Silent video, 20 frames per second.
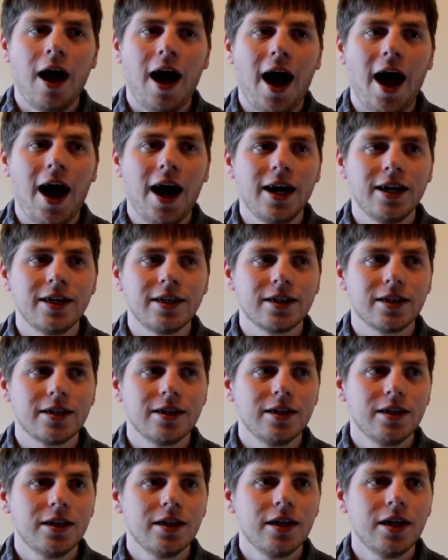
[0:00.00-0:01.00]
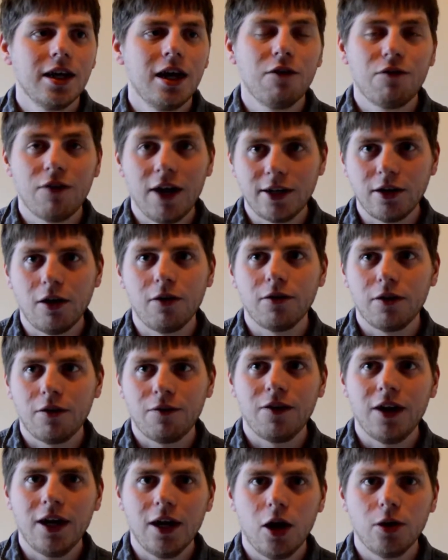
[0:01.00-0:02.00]
And if they don't
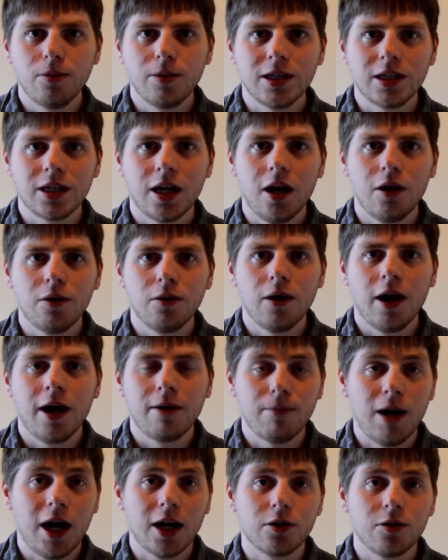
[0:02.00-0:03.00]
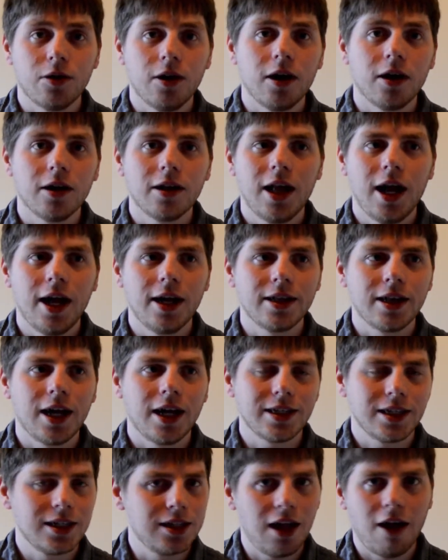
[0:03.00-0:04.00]
defeat Obito and Madara, then
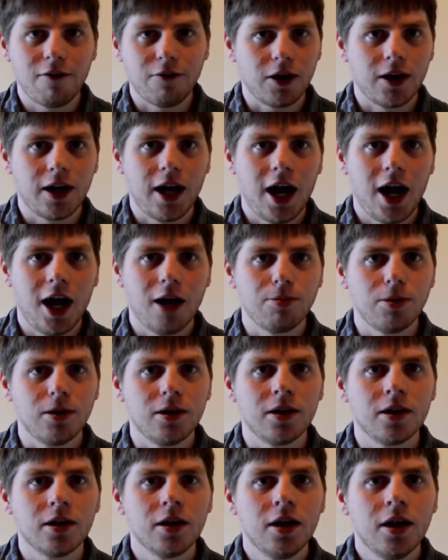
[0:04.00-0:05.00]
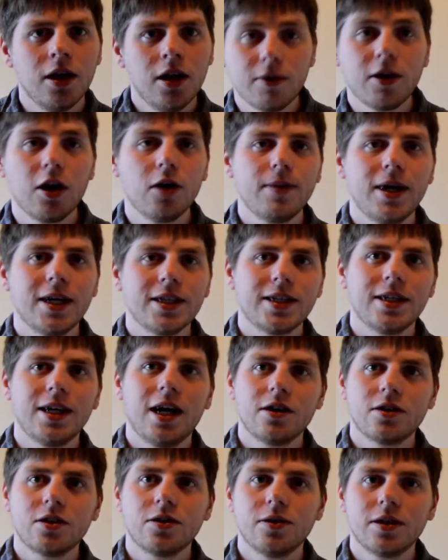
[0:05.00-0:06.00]
that's never going to happen. We go back to
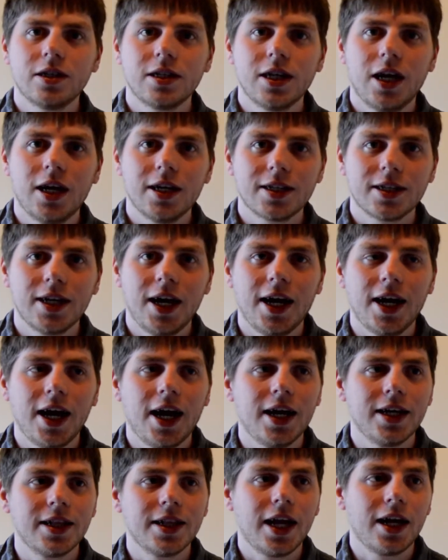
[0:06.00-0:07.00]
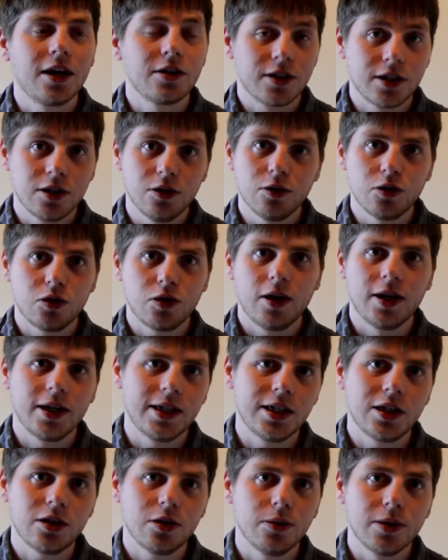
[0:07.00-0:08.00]
Naruto and Sasuke, and they're still
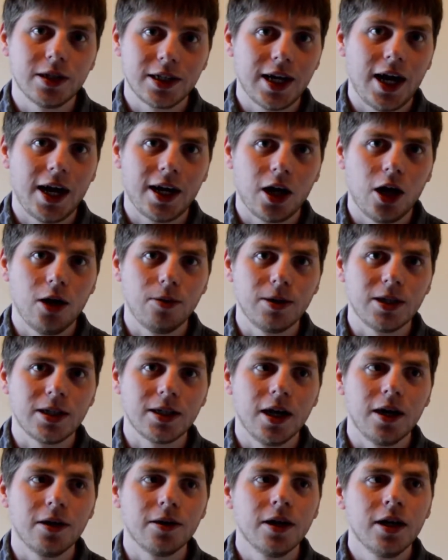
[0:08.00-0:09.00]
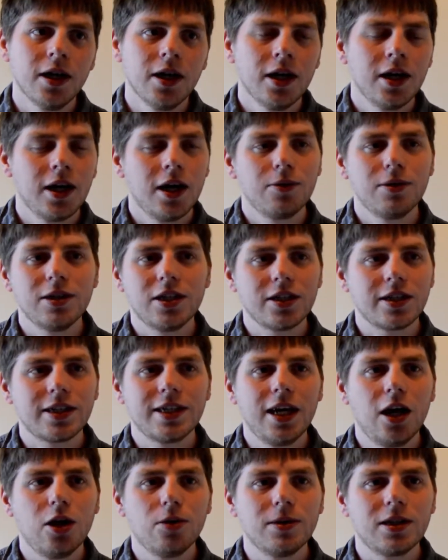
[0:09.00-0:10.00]
trying to attack Obito. We just
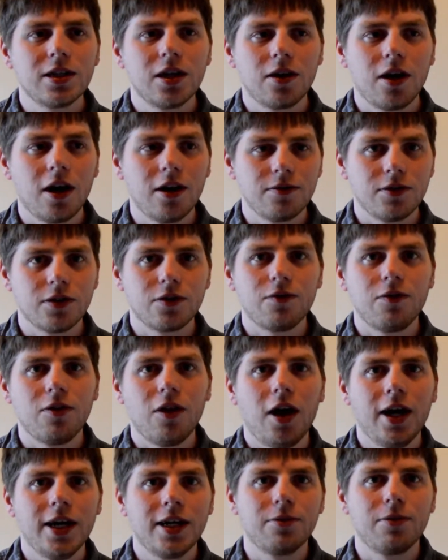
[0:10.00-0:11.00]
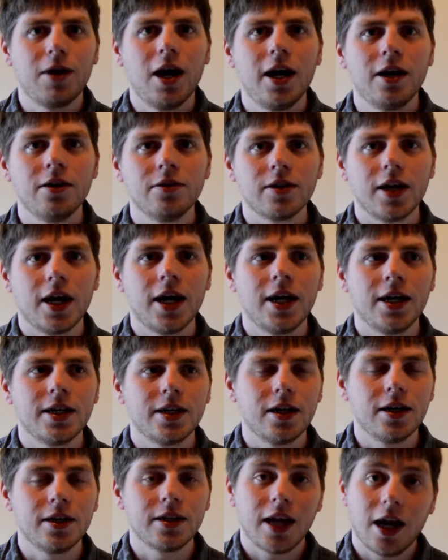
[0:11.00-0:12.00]
see Obito kind of just flying around,
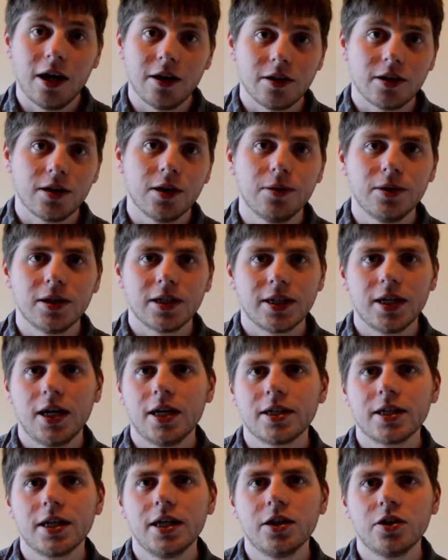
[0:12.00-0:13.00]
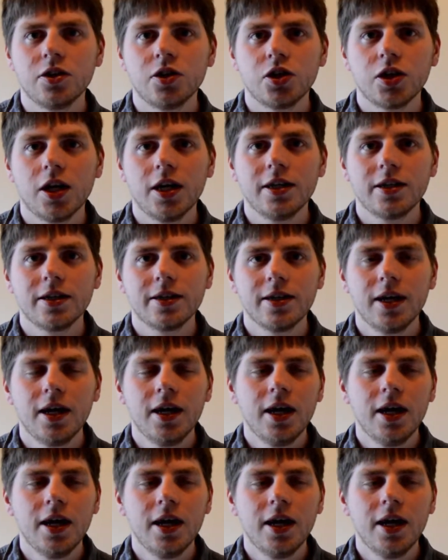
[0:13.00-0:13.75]
and Naruto and Sasuke in chase.